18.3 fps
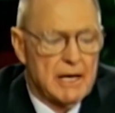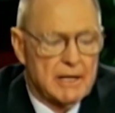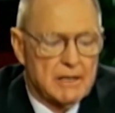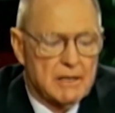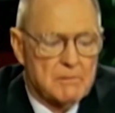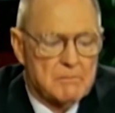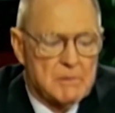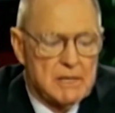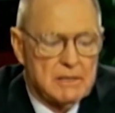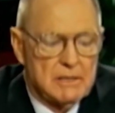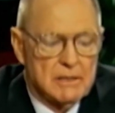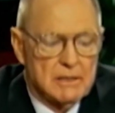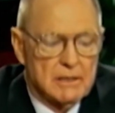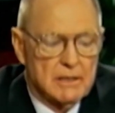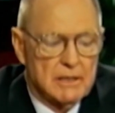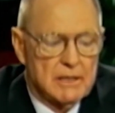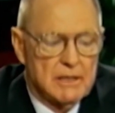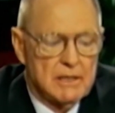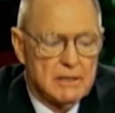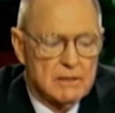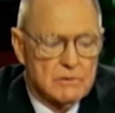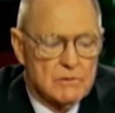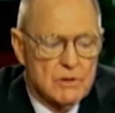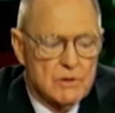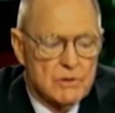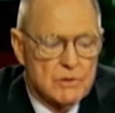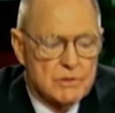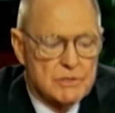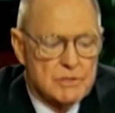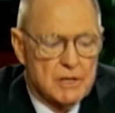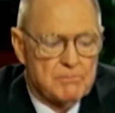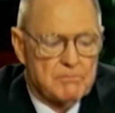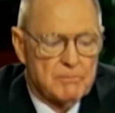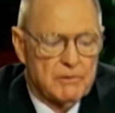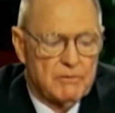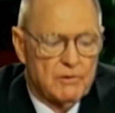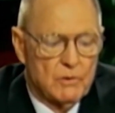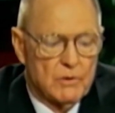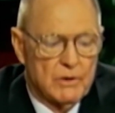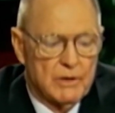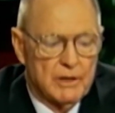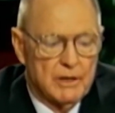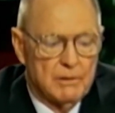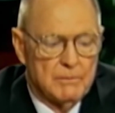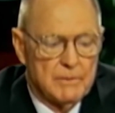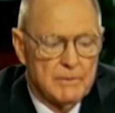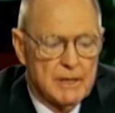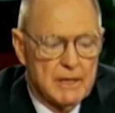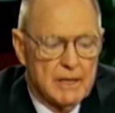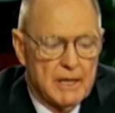And immediately he arose up before him